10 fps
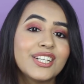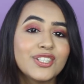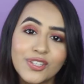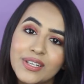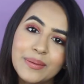It
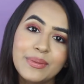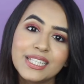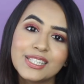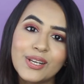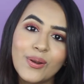really
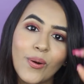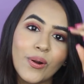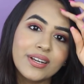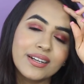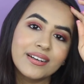means a
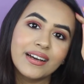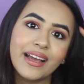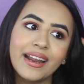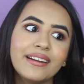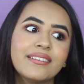lot,
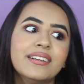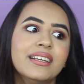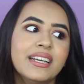and